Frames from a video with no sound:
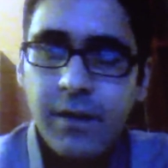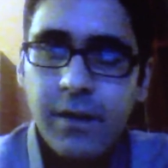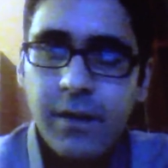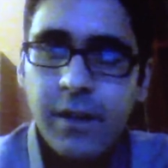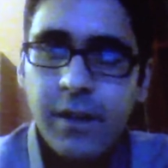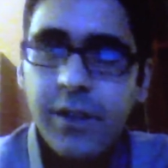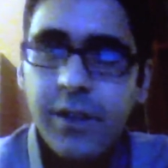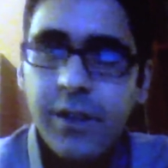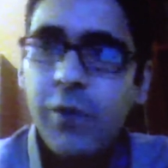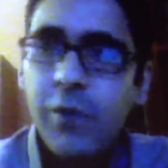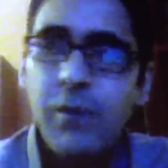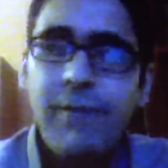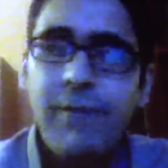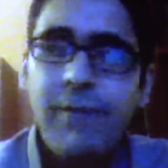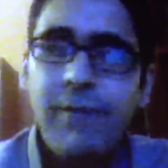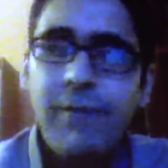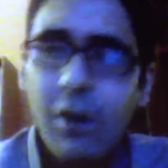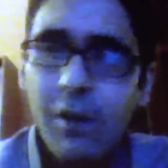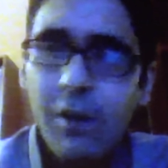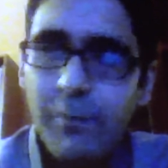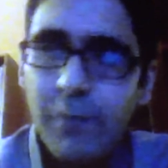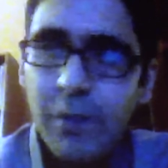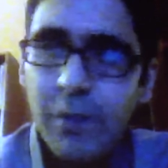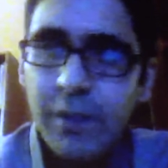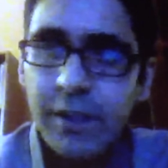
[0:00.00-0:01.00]
So if
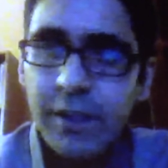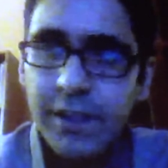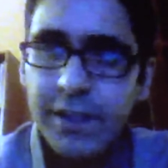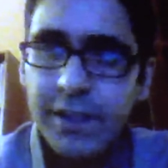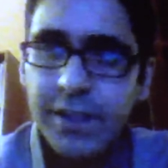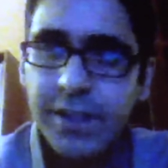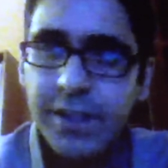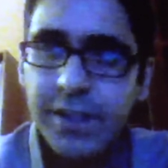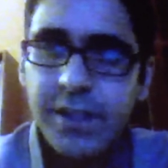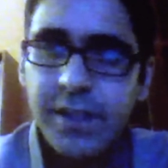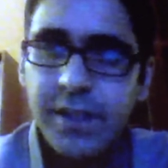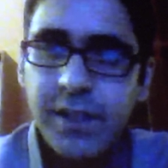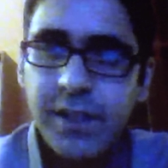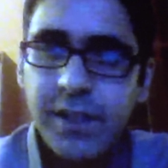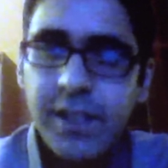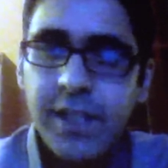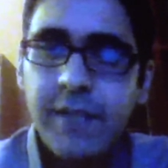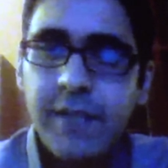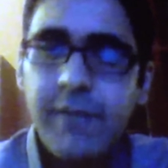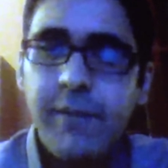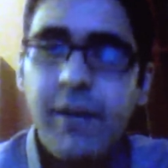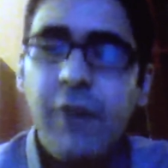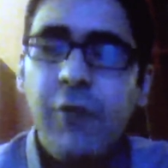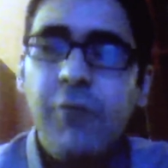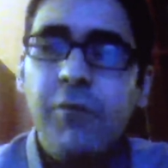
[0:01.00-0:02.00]
opulence is
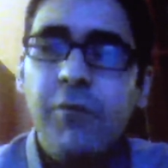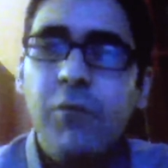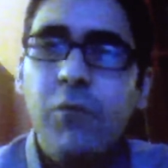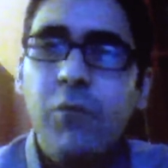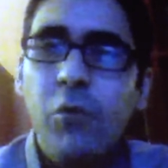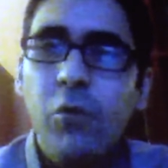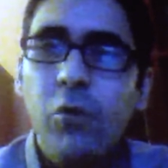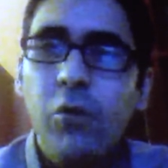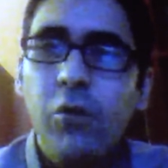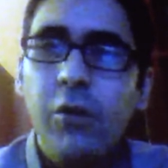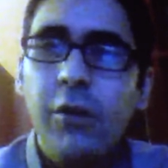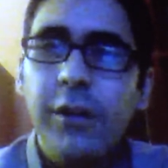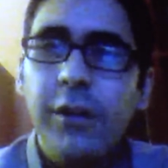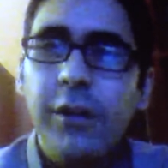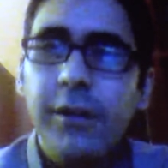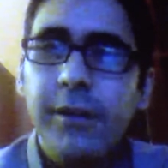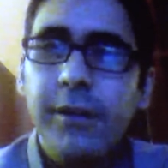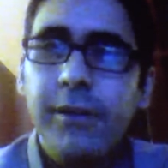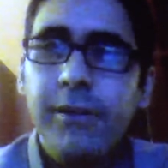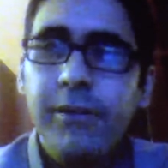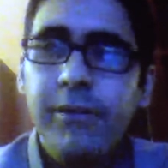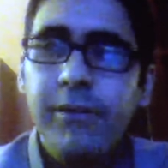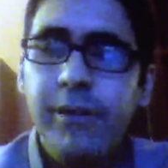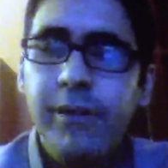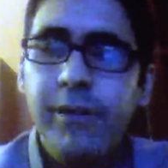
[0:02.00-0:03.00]
about more,
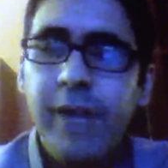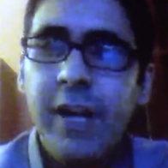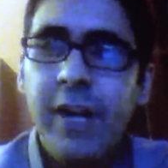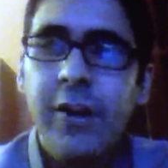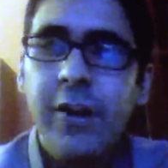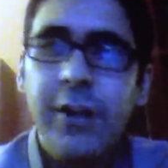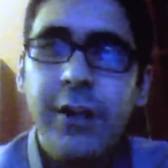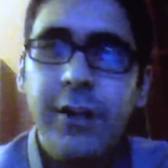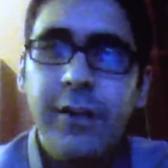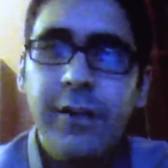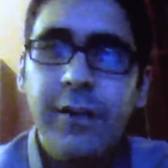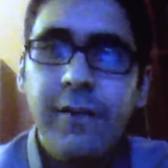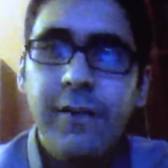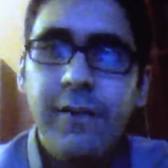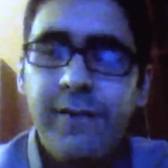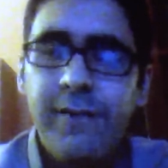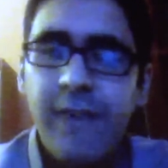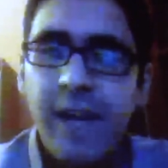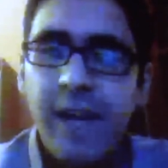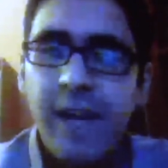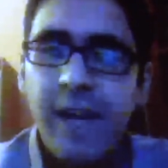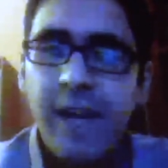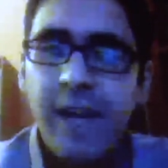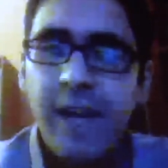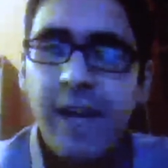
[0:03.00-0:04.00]
bigger,
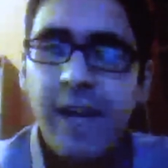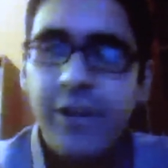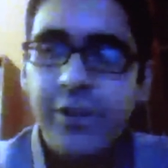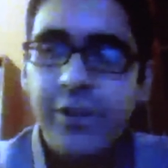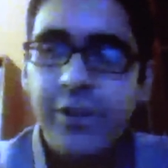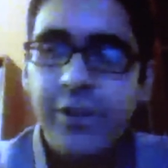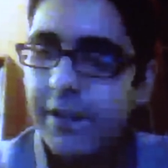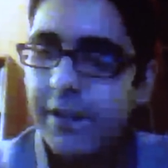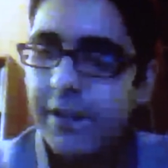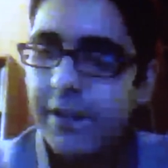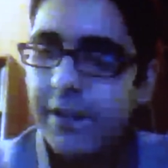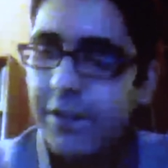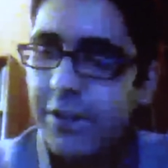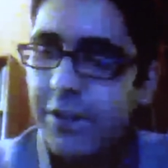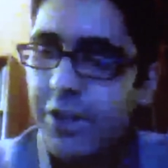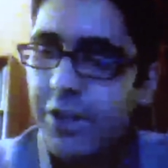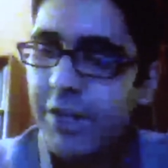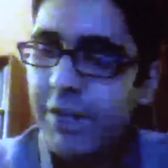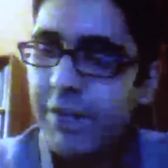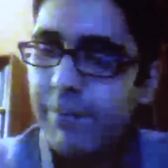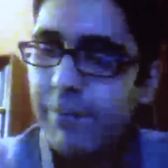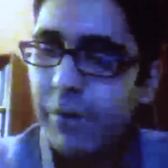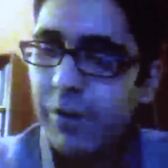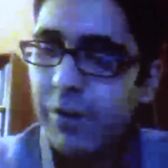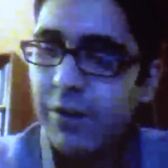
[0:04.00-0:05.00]
faster,
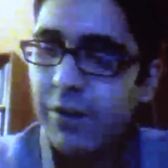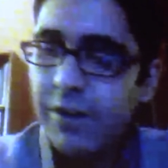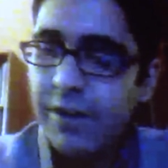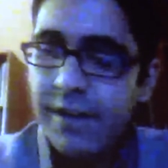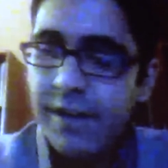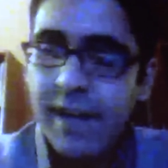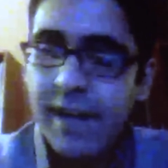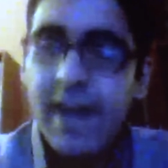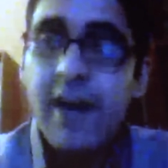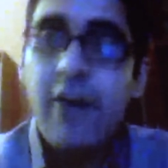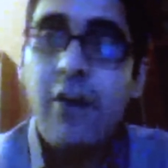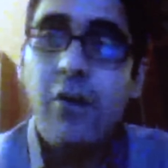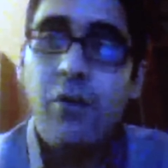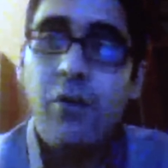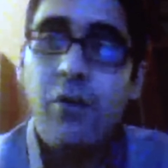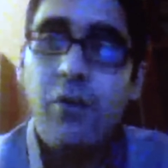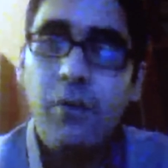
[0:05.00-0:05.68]
cheaper, now,